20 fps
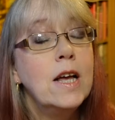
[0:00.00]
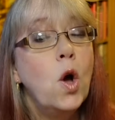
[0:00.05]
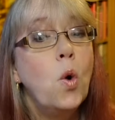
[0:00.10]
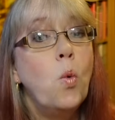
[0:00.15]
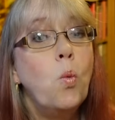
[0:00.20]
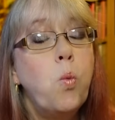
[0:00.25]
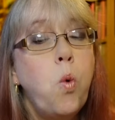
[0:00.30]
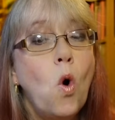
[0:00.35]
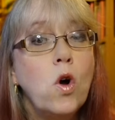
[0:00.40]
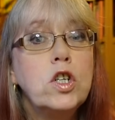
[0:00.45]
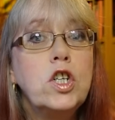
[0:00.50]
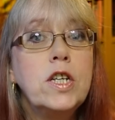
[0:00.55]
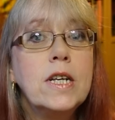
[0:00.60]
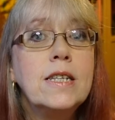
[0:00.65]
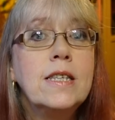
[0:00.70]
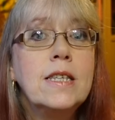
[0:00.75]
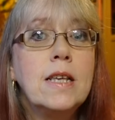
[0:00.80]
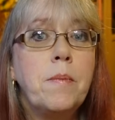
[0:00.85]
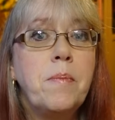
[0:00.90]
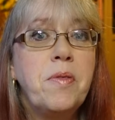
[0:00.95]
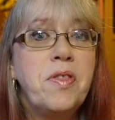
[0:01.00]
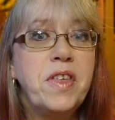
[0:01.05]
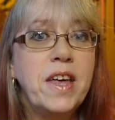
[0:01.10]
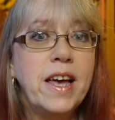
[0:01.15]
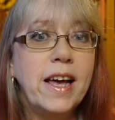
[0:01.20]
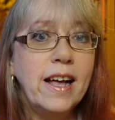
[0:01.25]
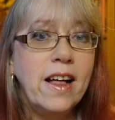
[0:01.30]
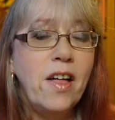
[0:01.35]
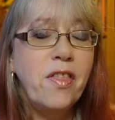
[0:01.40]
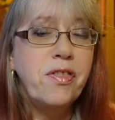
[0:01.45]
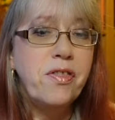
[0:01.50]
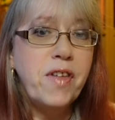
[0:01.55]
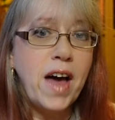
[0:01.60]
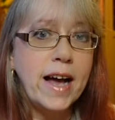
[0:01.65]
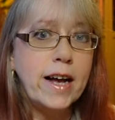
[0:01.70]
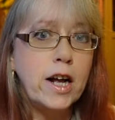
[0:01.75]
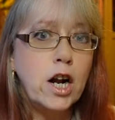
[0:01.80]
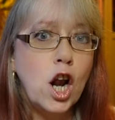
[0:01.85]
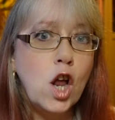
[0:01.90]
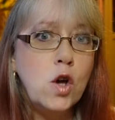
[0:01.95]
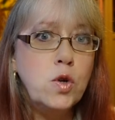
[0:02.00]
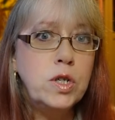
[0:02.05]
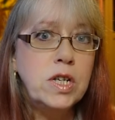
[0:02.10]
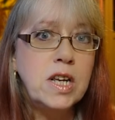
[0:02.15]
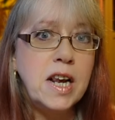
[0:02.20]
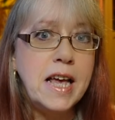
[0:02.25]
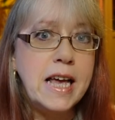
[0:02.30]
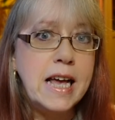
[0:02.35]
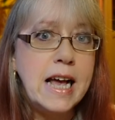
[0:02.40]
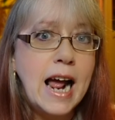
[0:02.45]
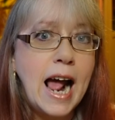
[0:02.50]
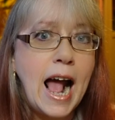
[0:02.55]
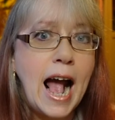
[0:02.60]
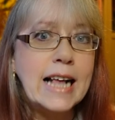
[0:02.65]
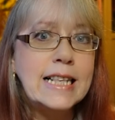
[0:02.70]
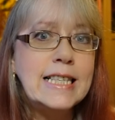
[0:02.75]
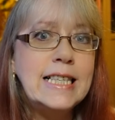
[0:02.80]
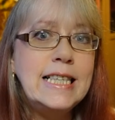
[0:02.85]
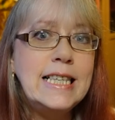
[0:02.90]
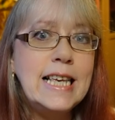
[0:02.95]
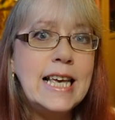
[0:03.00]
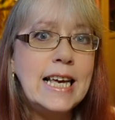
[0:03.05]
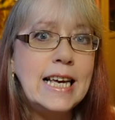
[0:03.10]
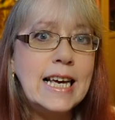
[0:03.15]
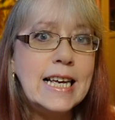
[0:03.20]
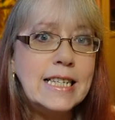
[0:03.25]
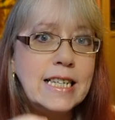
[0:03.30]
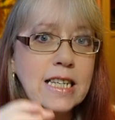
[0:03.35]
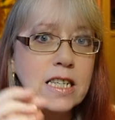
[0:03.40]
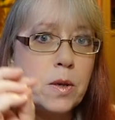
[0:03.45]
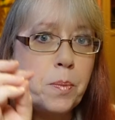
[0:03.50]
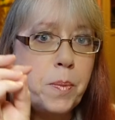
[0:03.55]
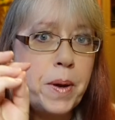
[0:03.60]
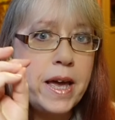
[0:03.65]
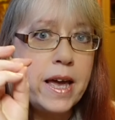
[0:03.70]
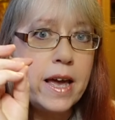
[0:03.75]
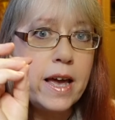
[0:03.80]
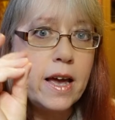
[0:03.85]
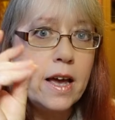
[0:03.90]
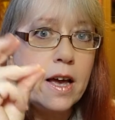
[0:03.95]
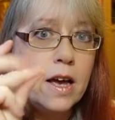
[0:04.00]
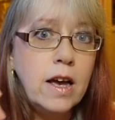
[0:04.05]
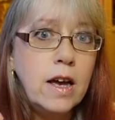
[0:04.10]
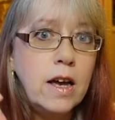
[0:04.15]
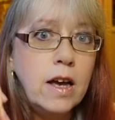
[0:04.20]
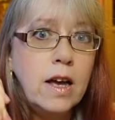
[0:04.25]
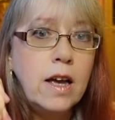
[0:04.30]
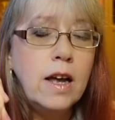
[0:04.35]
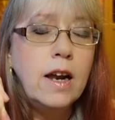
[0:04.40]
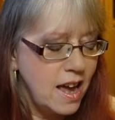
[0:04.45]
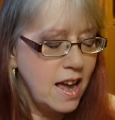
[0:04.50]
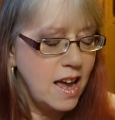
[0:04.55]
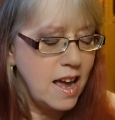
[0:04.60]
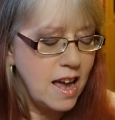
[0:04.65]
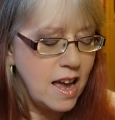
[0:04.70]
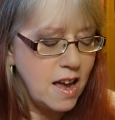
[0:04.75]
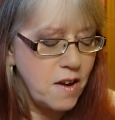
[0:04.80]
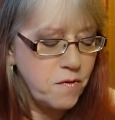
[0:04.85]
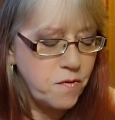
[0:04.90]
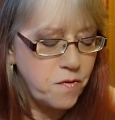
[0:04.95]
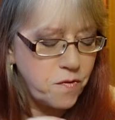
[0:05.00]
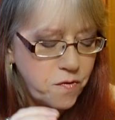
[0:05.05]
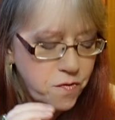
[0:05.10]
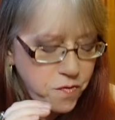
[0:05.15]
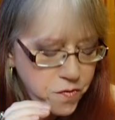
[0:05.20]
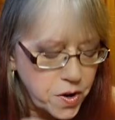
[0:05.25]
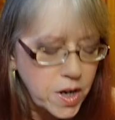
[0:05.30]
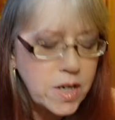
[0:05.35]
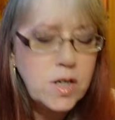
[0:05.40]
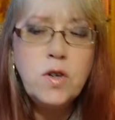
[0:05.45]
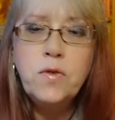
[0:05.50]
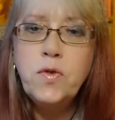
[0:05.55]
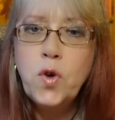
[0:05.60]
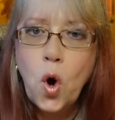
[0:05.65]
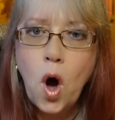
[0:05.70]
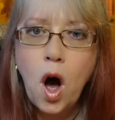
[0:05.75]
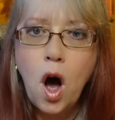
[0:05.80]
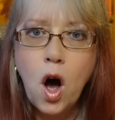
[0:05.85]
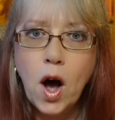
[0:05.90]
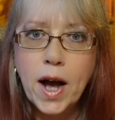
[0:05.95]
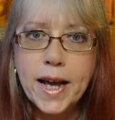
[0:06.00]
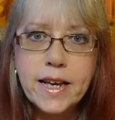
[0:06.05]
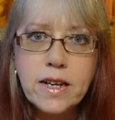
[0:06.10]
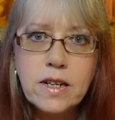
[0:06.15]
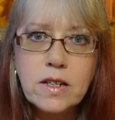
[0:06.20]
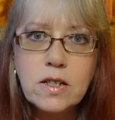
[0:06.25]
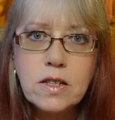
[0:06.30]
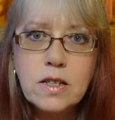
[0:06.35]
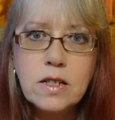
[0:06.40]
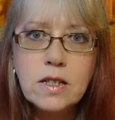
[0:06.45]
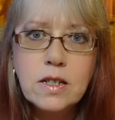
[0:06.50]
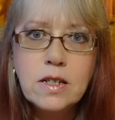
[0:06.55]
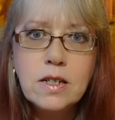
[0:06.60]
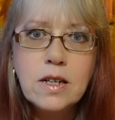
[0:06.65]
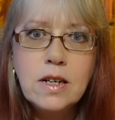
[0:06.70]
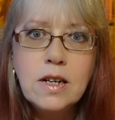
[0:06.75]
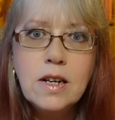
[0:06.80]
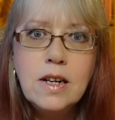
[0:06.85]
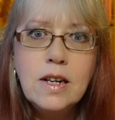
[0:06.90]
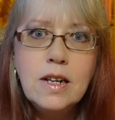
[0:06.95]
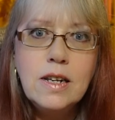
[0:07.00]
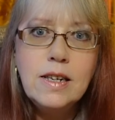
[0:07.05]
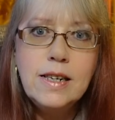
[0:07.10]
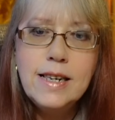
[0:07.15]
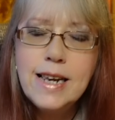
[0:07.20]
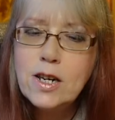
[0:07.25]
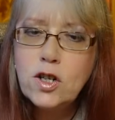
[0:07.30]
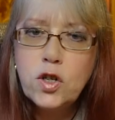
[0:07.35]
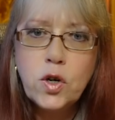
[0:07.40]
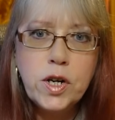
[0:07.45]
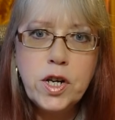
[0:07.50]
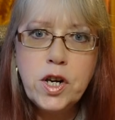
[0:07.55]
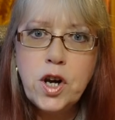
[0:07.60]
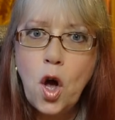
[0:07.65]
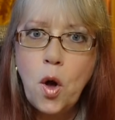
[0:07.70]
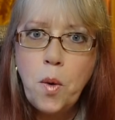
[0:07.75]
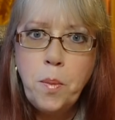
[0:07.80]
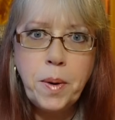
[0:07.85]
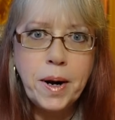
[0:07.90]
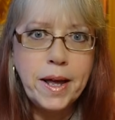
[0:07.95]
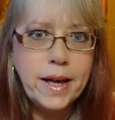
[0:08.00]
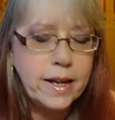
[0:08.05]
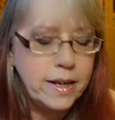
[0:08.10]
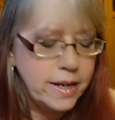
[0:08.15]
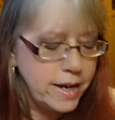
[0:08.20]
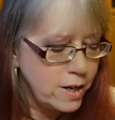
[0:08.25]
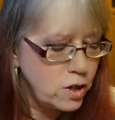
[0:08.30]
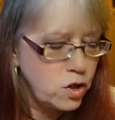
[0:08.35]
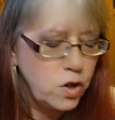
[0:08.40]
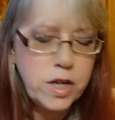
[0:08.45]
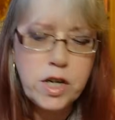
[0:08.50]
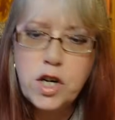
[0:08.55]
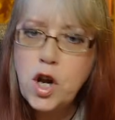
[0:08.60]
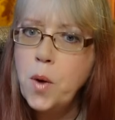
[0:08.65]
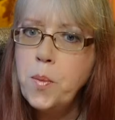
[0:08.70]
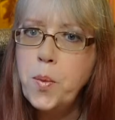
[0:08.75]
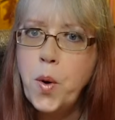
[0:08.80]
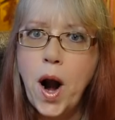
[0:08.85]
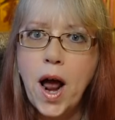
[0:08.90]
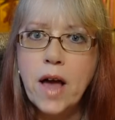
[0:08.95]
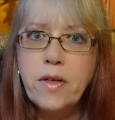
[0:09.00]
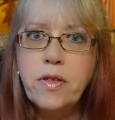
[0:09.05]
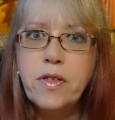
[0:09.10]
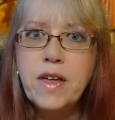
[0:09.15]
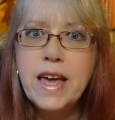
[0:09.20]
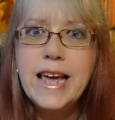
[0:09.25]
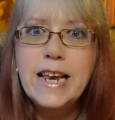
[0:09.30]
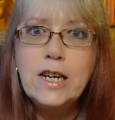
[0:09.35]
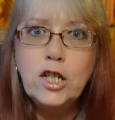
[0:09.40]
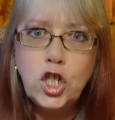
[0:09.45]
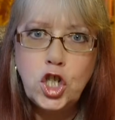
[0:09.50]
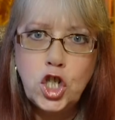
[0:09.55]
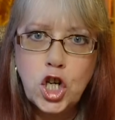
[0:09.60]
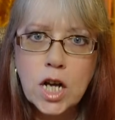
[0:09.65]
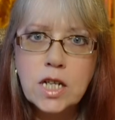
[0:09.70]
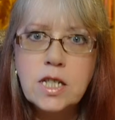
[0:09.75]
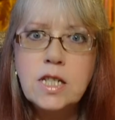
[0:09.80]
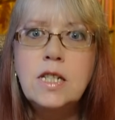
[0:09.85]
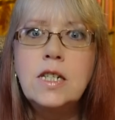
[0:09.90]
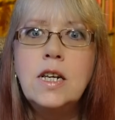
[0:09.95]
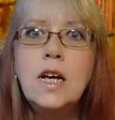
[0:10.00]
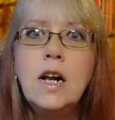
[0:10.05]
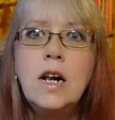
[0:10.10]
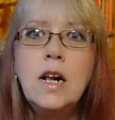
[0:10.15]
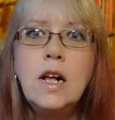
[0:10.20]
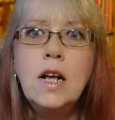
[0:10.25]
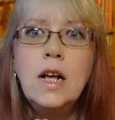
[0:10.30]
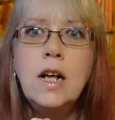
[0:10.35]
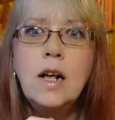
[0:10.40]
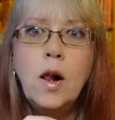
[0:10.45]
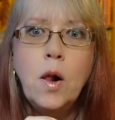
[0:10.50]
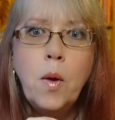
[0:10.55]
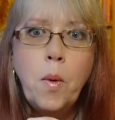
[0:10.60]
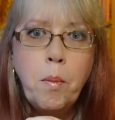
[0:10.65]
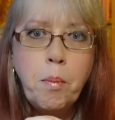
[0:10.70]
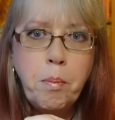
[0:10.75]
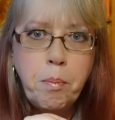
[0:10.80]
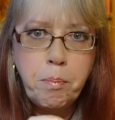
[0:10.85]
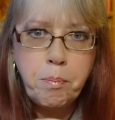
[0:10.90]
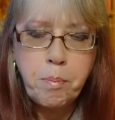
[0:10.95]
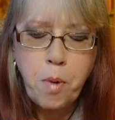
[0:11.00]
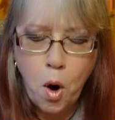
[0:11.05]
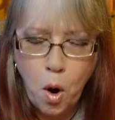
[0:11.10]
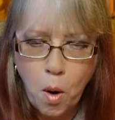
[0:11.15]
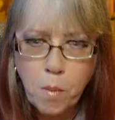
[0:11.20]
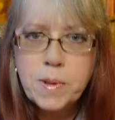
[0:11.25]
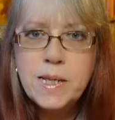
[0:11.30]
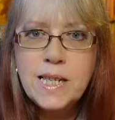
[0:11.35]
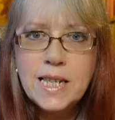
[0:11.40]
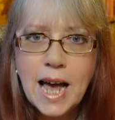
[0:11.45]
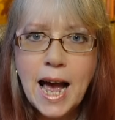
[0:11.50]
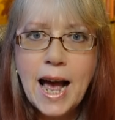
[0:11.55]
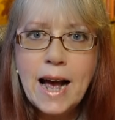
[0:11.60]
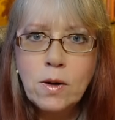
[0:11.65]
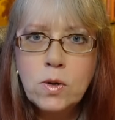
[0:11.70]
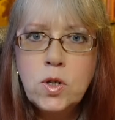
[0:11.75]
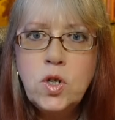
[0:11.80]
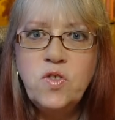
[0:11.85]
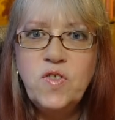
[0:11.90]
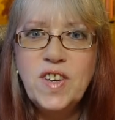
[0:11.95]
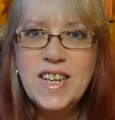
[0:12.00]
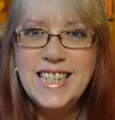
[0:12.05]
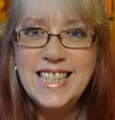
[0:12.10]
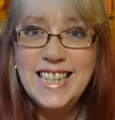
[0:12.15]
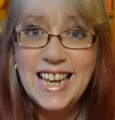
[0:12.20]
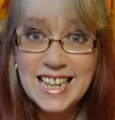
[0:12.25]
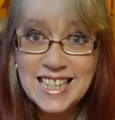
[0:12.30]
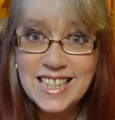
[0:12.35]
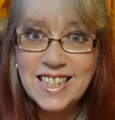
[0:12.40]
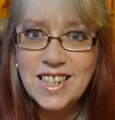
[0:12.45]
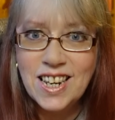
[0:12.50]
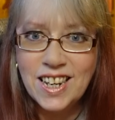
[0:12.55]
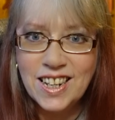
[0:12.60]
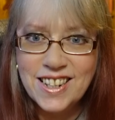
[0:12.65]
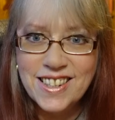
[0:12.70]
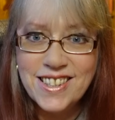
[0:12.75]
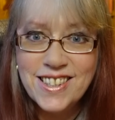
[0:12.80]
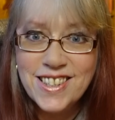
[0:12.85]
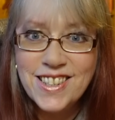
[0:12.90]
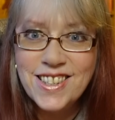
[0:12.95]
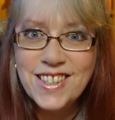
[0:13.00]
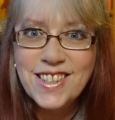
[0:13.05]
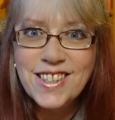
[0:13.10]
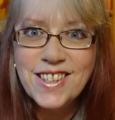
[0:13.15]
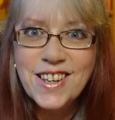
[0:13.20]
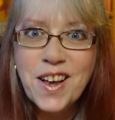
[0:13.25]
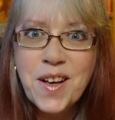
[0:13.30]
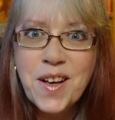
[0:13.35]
watching something that closely and seeing it disappear in front of your eyes, literally no blink, literally no breath, it just popped out of existence,